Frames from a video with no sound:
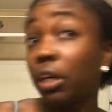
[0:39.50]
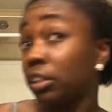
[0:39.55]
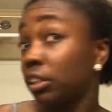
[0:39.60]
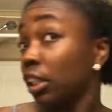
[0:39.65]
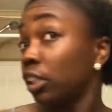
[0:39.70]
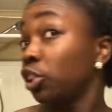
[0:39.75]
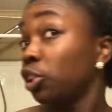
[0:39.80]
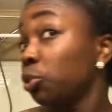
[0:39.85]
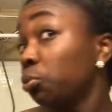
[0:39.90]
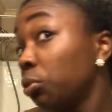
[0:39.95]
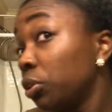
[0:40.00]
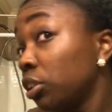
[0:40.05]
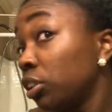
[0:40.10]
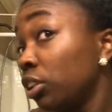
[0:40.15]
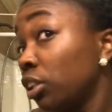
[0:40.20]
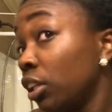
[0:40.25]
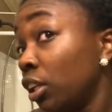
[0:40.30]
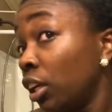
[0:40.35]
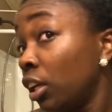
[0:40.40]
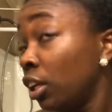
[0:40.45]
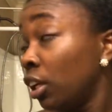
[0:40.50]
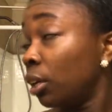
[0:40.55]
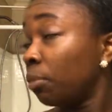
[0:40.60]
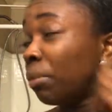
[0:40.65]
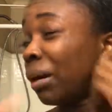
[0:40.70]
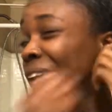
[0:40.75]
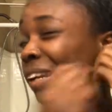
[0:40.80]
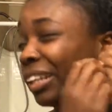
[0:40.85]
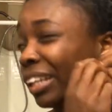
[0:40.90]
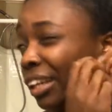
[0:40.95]
anyways, I just recently,
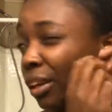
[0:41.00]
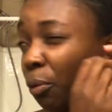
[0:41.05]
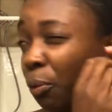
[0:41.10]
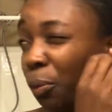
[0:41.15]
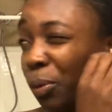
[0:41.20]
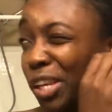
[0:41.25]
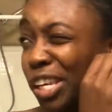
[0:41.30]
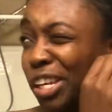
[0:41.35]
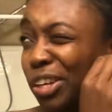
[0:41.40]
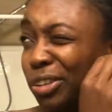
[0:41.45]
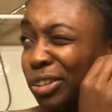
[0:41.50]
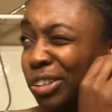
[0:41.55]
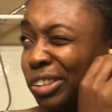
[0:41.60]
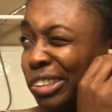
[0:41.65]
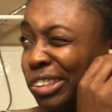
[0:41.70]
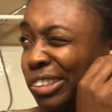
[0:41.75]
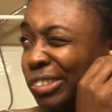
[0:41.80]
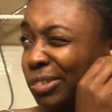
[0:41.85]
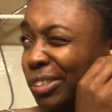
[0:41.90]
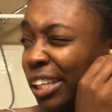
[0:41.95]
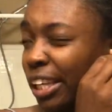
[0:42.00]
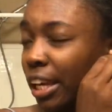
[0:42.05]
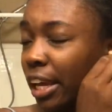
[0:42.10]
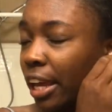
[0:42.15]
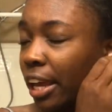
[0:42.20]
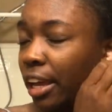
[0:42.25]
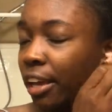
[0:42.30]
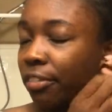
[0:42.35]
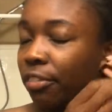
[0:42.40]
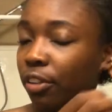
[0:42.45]
about like a week and
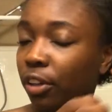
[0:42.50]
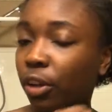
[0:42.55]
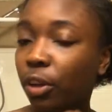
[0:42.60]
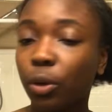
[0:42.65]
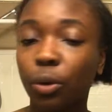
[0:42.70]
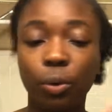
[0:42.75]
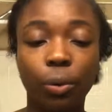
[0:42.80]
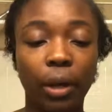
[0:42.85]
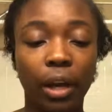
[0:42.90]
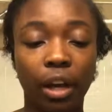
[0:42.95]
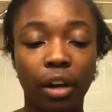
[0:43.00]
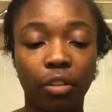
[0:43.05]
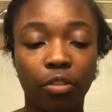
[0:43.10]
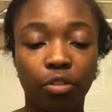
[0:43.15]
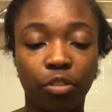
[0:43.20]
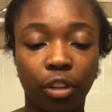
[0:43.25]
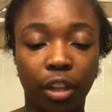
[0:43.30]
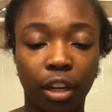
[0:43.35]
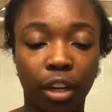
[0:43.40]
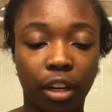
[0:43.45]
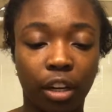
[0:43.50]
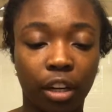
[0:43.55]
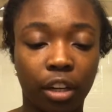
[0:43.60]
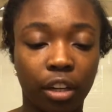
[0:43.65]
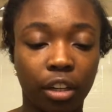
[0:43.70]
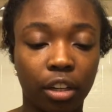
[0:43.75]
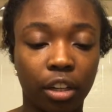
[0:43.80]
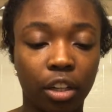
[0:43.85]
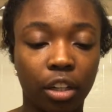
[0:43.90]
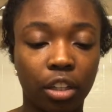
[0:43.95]
a half ago, got a flat
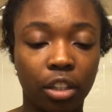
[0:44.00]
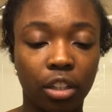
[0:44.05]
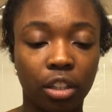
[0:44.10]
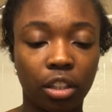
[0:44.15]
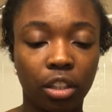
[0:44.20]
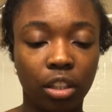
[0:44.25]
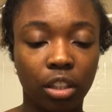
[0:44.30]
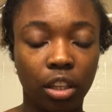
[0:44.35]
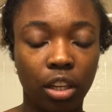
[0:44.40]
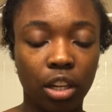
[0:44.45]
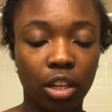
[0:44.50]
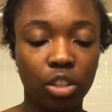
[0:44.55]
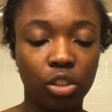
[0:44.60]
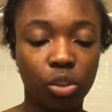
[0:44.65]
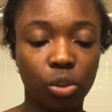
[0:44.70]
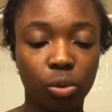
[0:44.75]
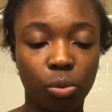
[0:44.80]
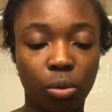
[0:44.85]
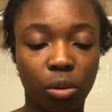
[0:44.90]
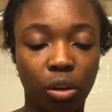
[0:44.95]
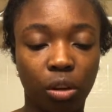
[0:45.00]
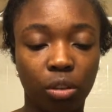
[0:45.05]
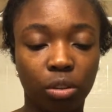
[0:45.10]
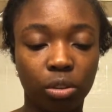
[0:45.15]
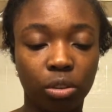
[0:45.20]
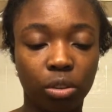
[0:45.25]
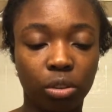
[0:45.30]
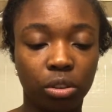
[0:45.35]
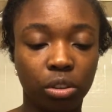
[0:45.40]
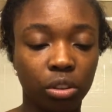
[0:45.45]
iron, as you
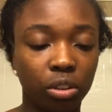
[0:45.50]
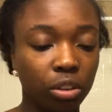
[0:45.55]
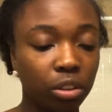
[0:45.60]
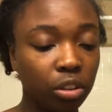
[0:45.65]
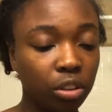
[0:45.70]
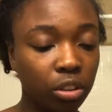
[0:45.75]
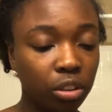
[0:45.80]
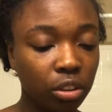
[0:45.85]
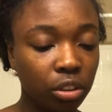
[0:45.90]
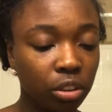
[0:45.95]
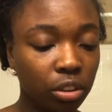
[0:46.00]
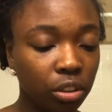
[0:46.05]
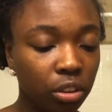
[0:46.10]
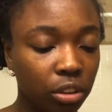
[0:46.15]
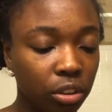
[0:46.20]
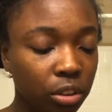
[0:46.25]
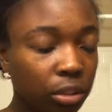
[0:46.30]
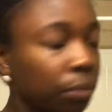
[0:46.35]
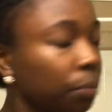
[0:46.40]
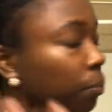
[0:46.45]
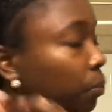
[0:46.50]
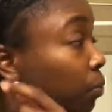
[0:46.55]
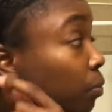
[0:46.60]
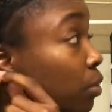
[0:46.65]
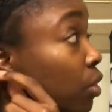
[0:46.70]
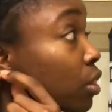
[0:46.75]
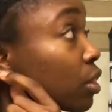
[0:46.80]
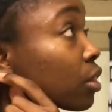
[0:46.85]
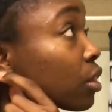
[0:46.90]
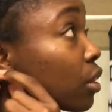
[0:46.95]
all seen.
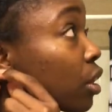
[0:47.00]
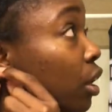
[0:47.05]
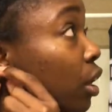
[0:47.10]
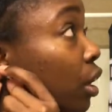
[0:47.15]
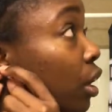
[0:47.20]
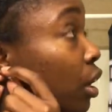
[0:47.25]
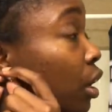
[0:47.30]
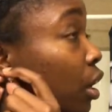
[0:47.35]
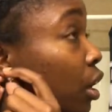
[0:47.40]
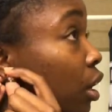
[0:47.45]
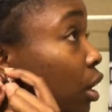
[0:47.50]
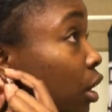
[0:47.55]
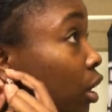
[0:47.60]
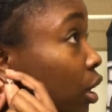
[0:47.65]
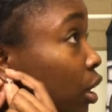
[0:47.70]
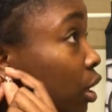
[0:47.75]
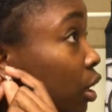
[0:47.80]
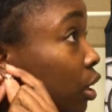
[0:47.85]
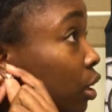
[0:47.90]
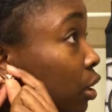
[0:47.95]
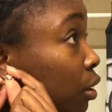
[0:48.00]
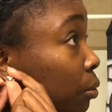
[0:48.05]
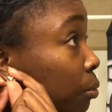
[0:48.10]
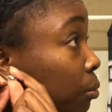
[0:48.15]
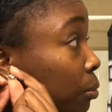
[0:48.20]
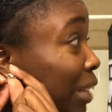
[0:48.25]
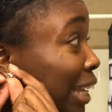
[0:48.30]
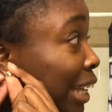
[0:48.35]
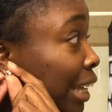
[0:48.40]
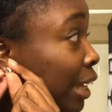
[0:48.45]

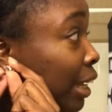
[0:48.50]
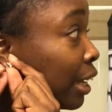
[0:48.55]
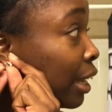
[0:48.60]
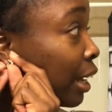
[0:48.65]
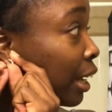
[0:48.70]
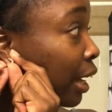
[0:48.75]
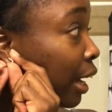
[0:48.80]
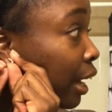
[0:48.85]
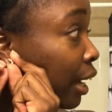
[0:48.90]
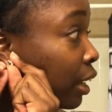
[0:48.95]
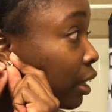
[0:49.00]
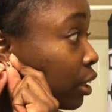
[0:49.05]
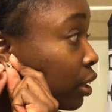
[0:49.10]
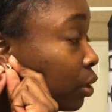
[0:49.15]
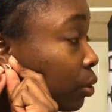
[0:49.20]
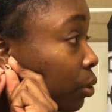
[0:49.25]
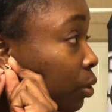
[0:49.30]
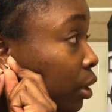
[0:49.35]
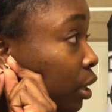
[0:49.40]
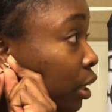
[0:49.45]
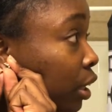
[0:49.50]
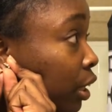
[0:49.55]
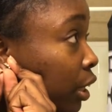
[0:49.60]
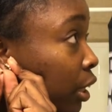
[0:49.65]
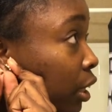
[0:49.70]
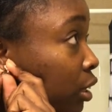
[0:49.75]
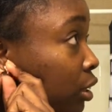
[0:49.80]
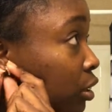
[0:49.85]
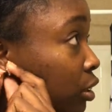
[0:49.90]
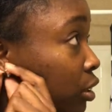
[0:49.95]
And I got a little
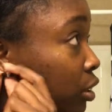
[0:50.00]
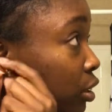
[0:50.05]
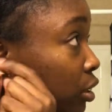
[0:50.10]
cut.